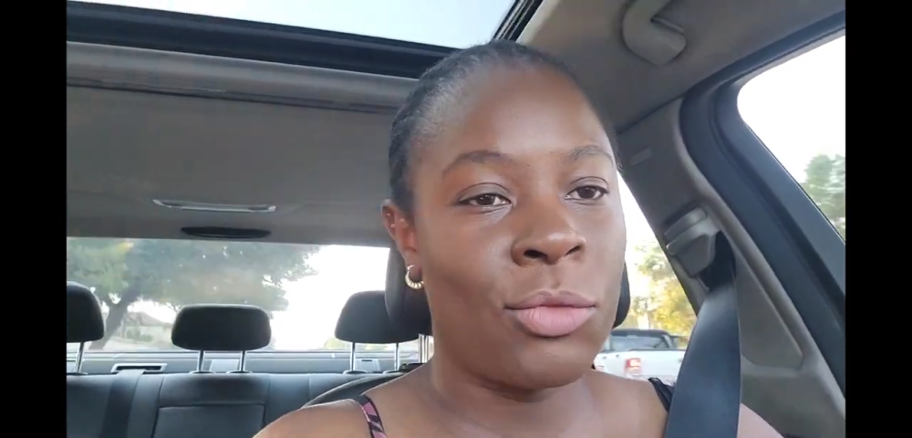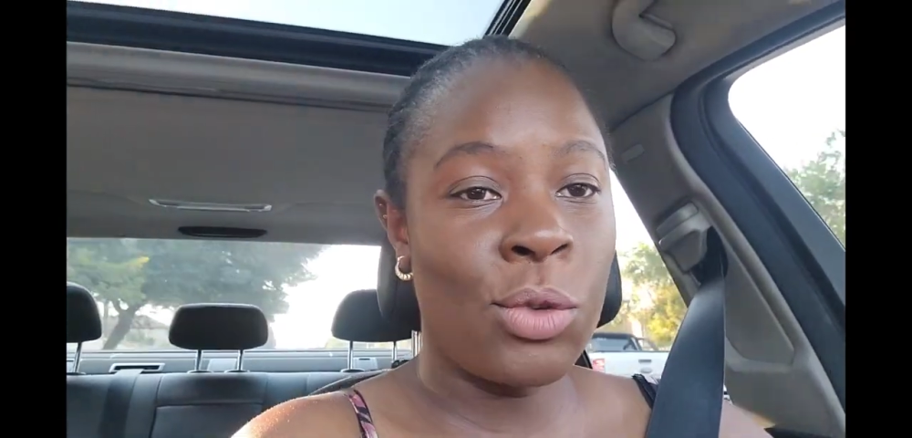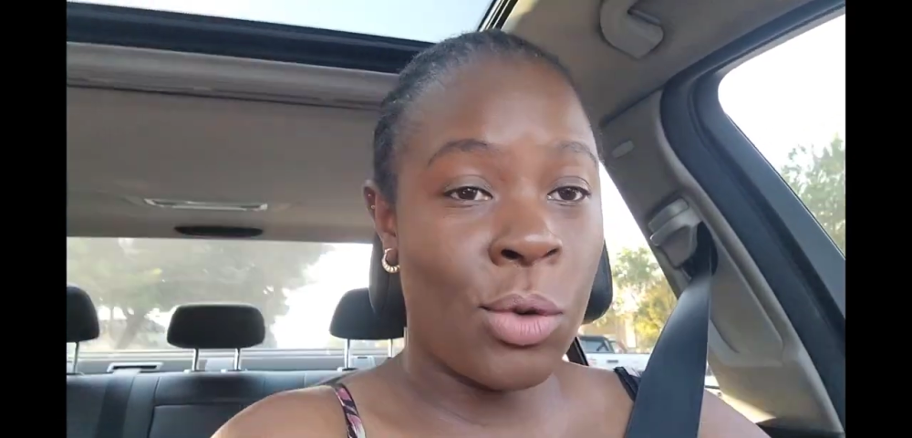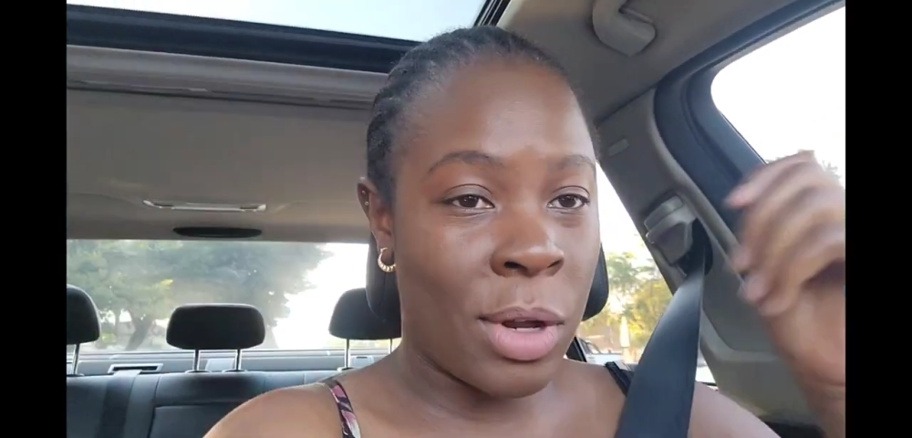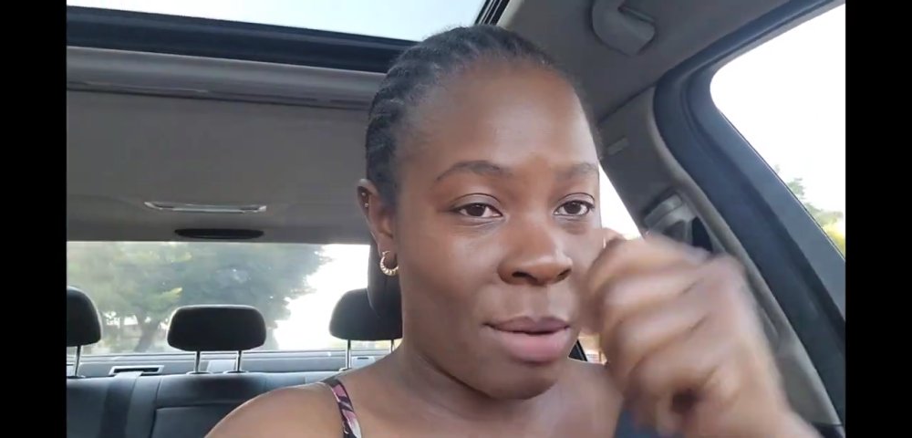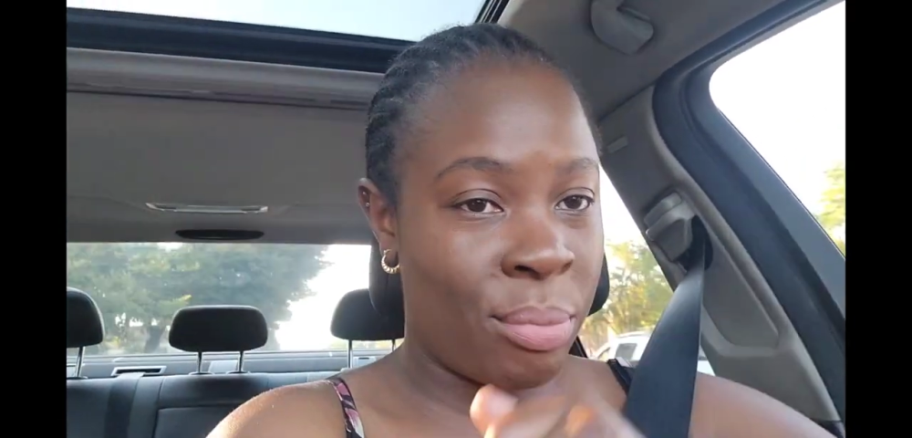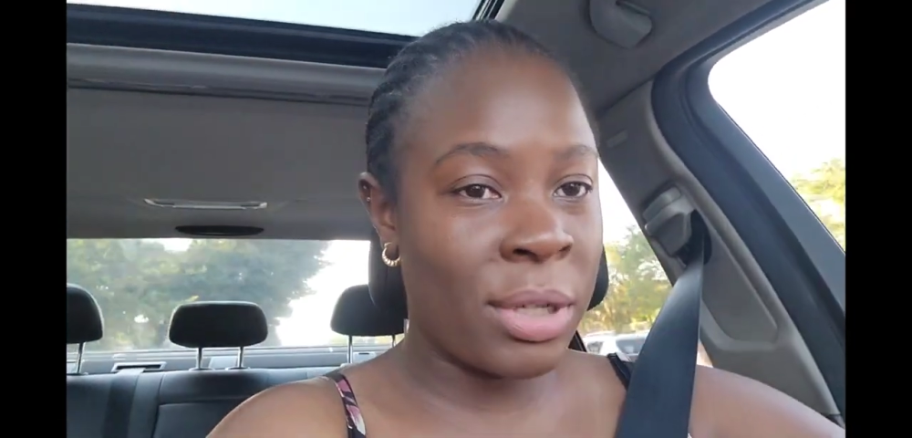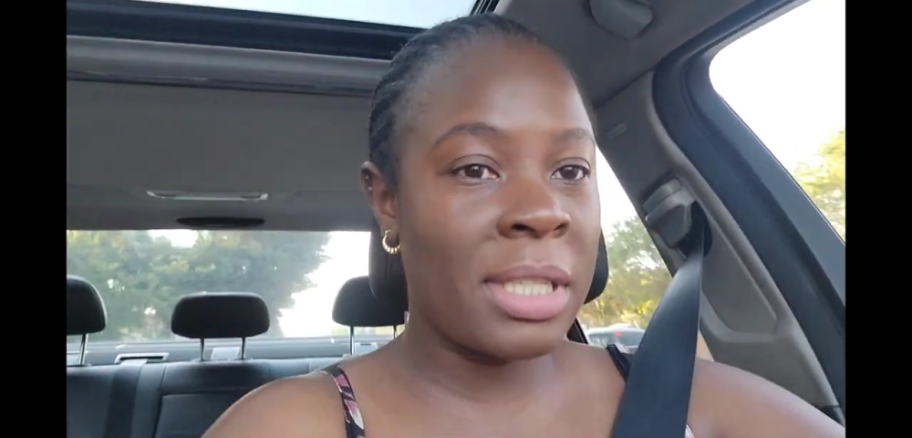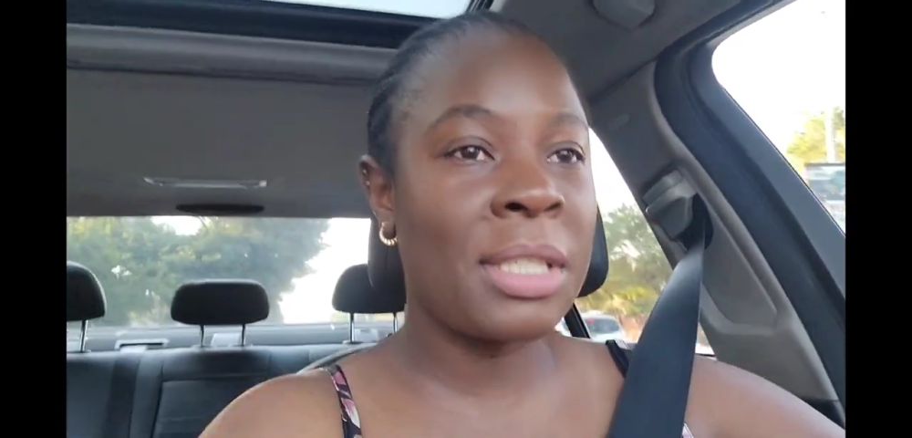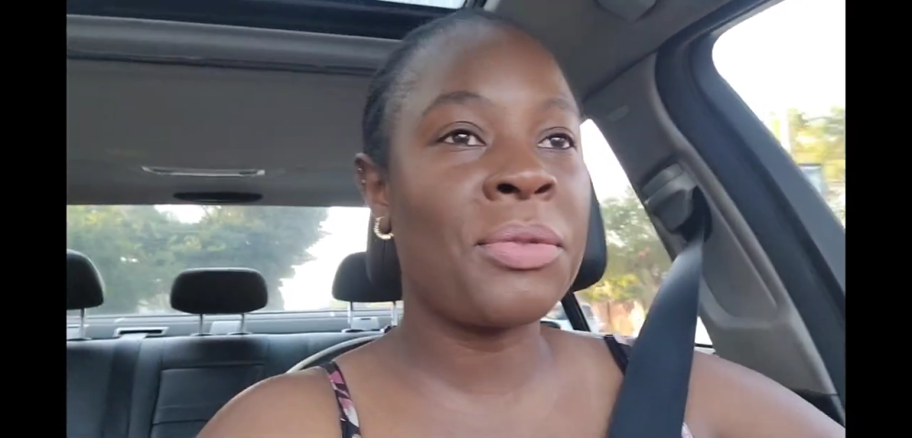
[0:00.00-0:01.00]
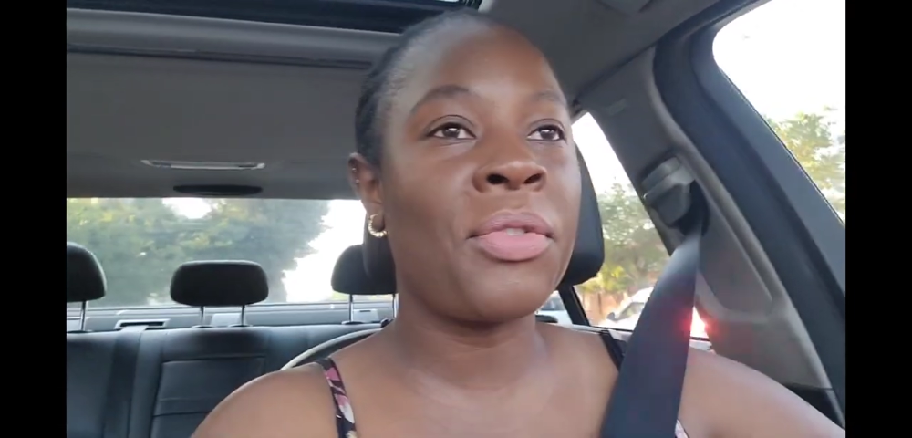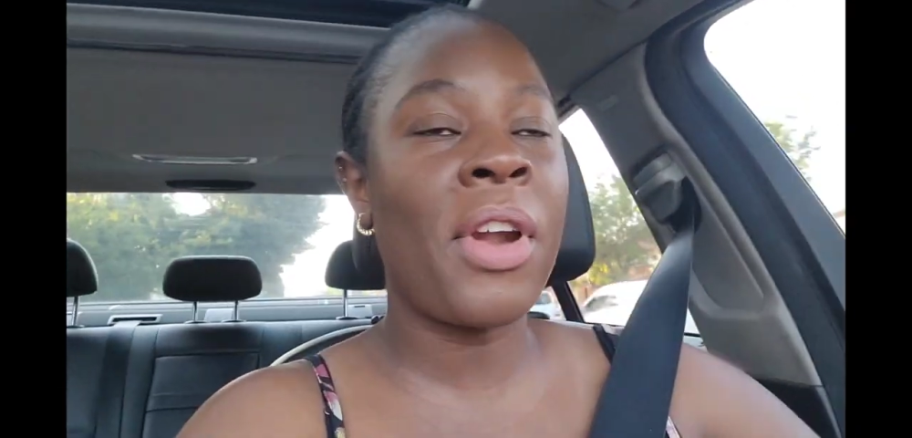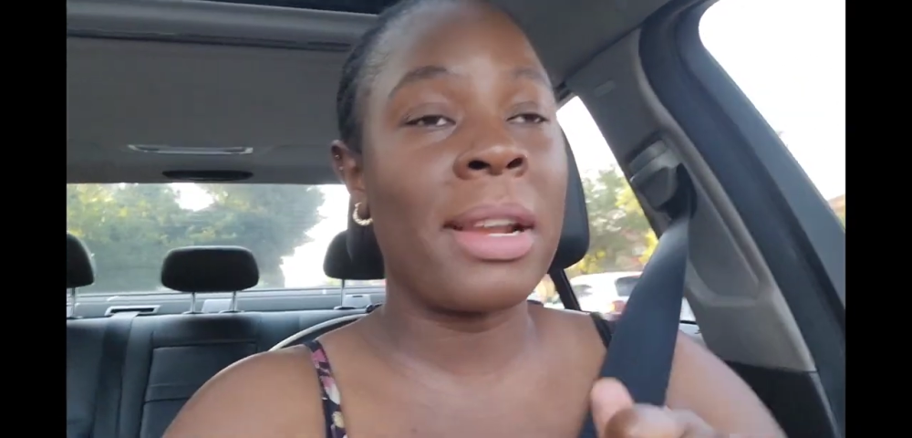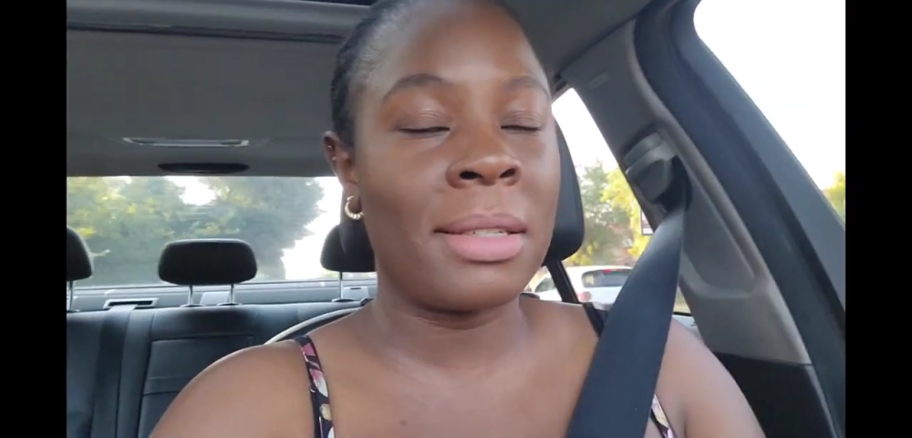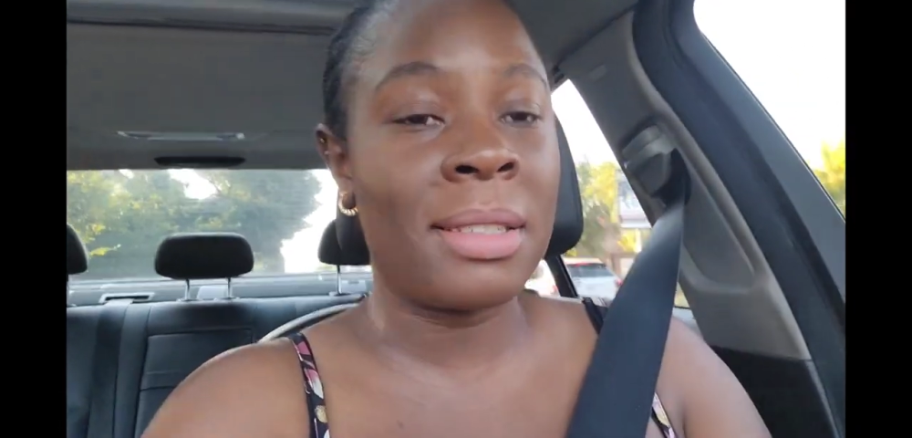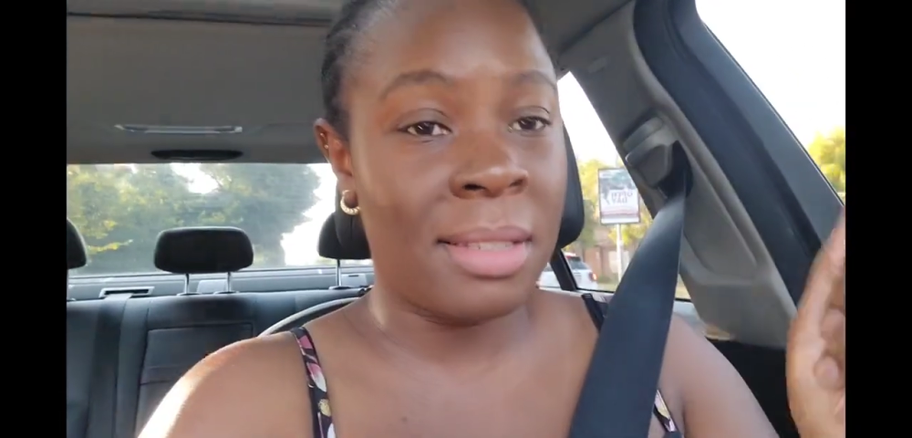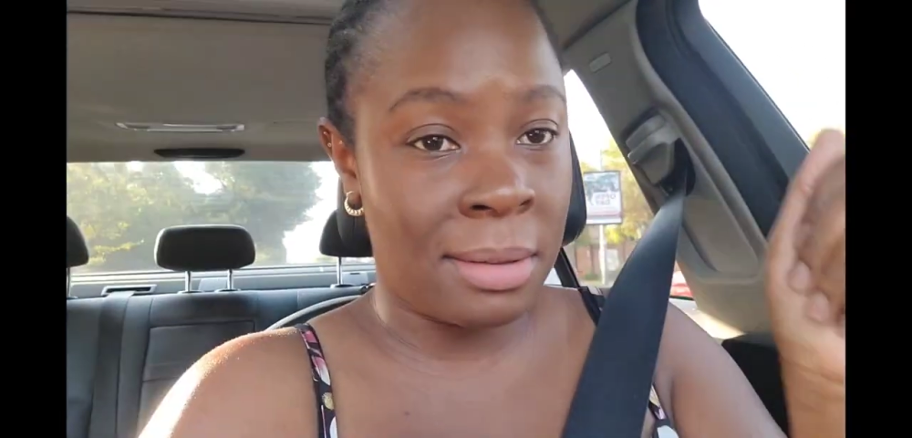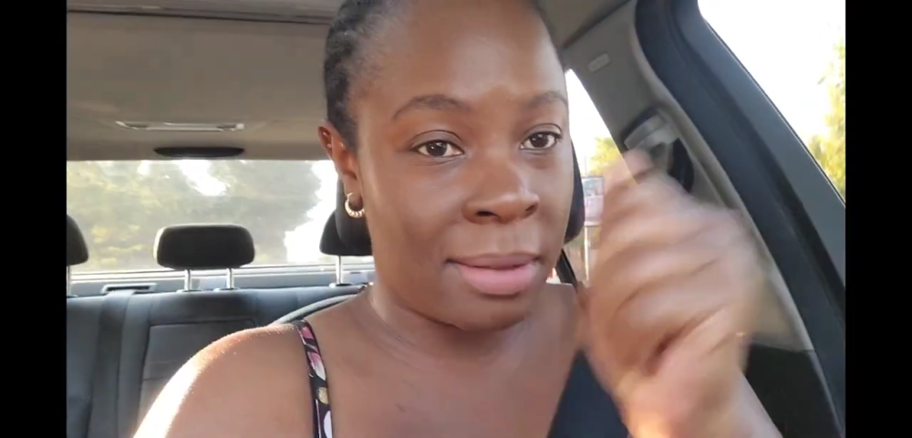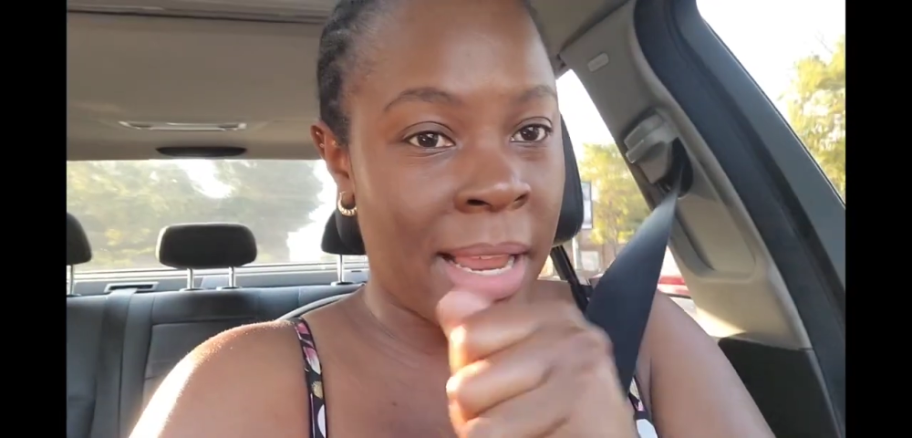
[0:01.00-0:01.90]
you gotta put it in front